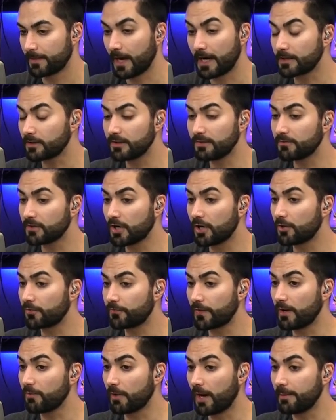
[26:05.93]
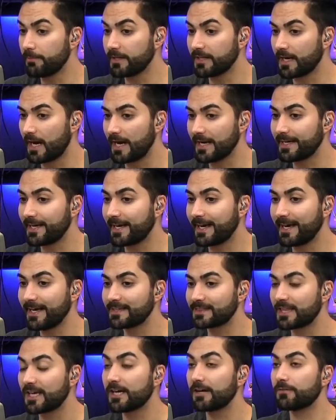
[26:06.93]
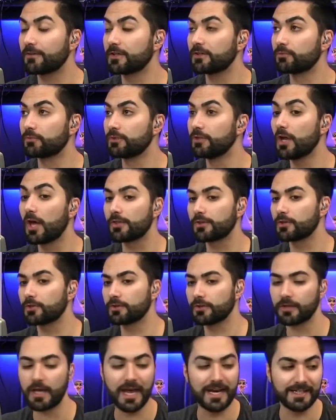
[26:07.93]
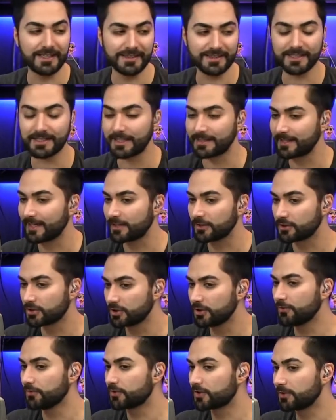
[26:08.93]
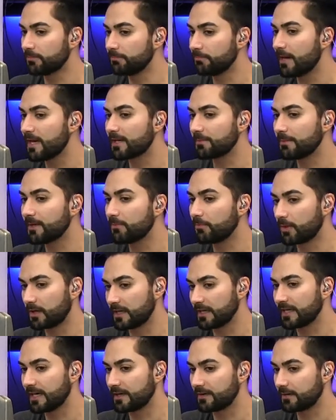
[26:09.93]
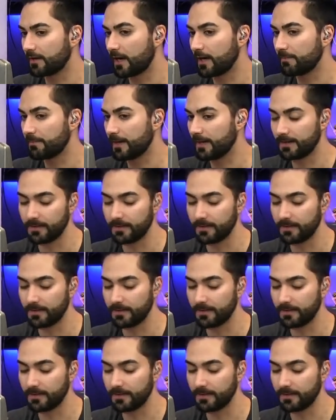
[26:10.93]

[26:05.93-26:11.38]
I don't even know if I can't think of anything that they could do to make me want to get an iPad.